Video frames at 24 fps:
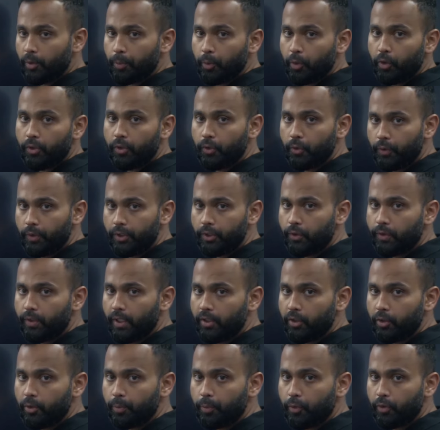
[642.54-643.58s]
to the power two into
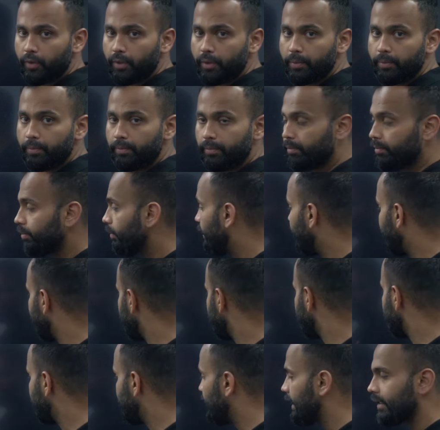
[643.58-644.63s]
ten to the power
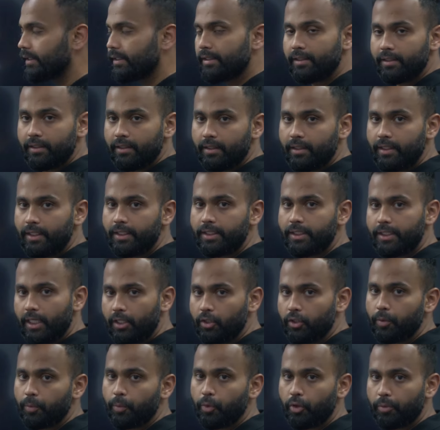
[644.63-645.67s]
minus six is
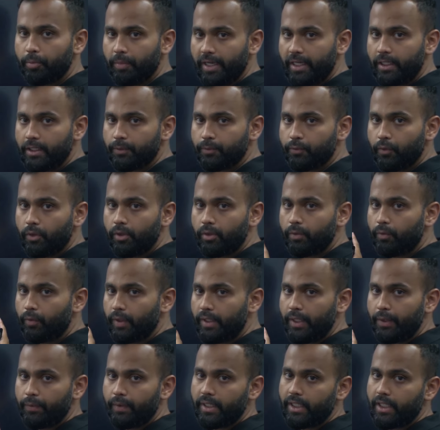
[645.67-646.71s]
ten to the power minus four,
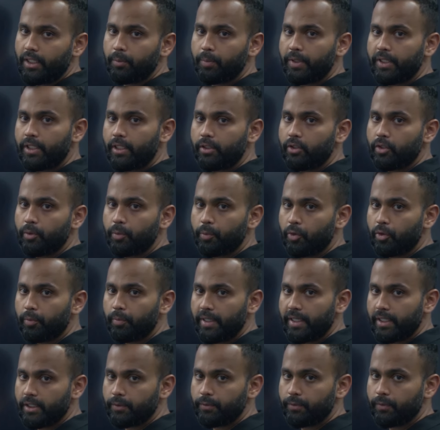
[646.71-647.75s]
one divided by ten to the power
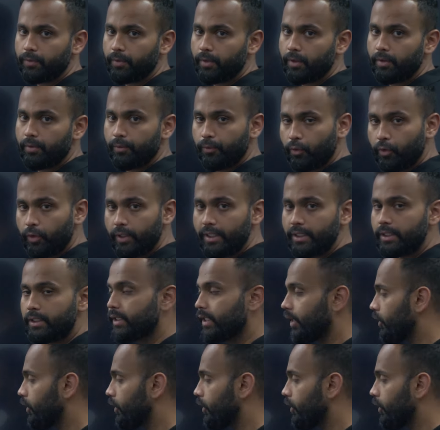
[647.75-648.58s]
minus four is